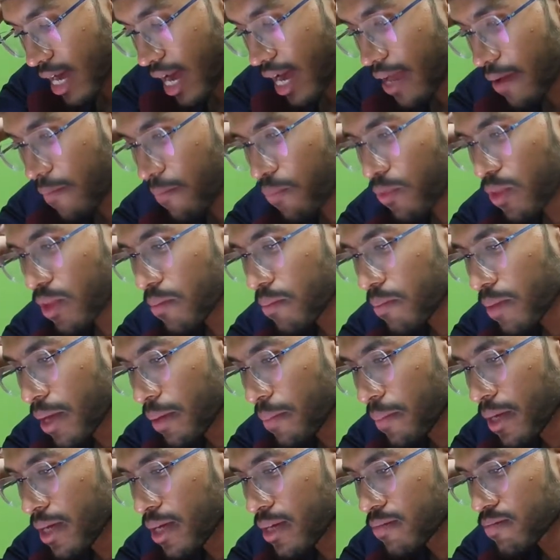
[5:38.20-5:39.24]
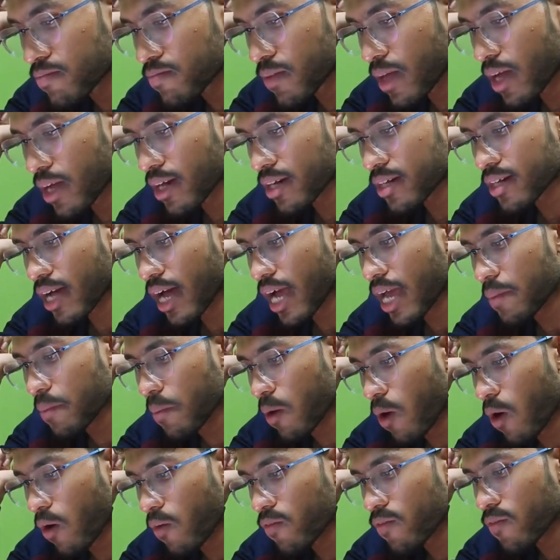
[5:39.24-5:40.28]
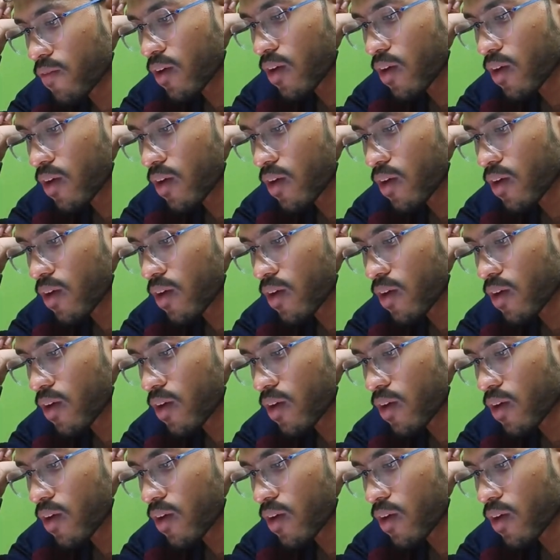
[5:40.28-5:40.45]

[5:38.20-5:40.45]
time, maybe at a time of